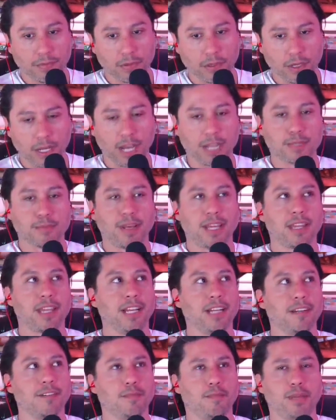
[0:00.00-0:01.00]
You guys may
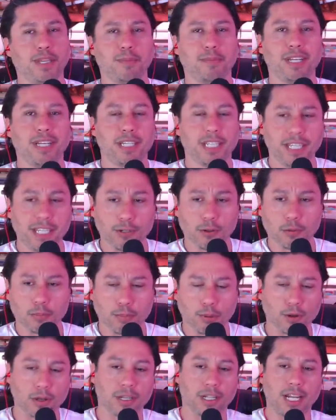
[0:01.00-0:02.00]
think of BPD or
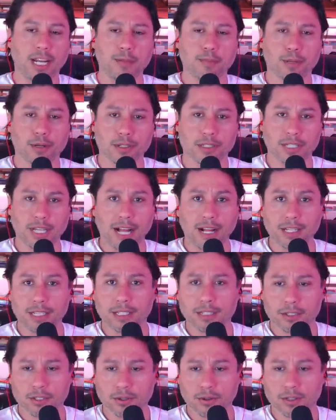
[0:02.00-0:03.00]
borderline personality
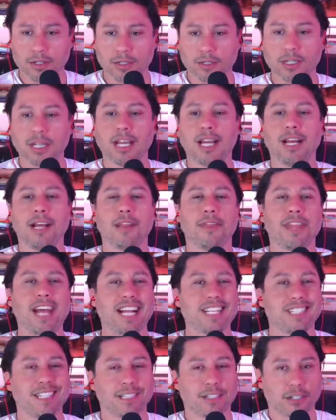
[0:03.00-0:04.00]
disorder.
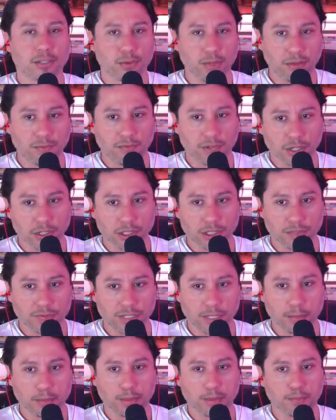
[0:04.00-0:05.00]
That's an extreme version of
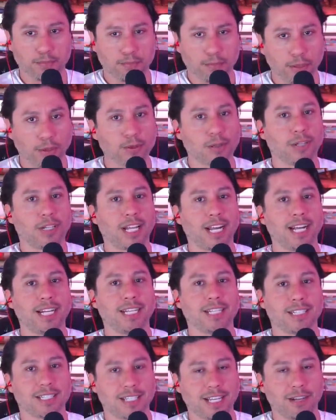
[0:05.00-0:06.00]
it. But borderline
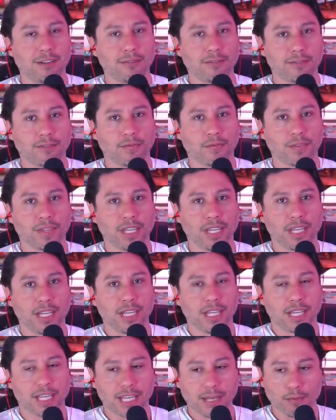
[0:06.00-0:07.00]
itself,
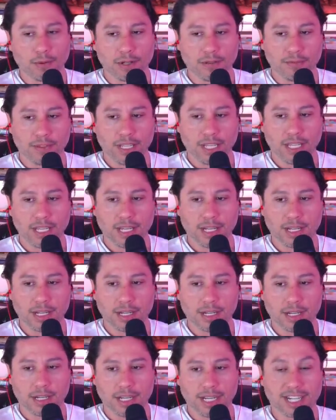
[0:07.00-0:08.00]
get rid of the
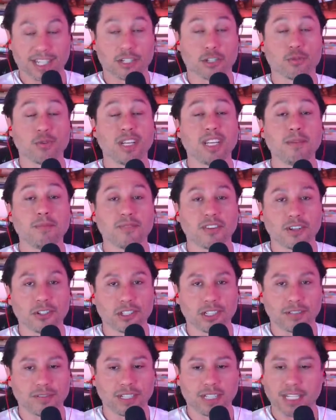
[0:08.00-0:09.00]
extreme
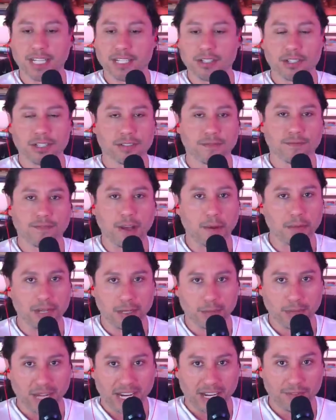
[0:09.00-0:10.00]
version of it. It's just
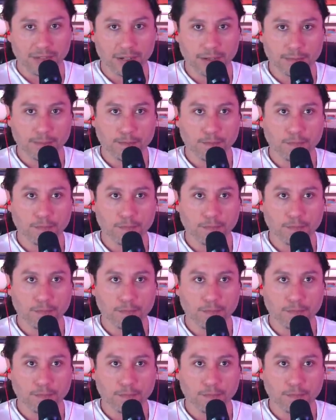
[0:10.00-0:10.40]
feminine behavior.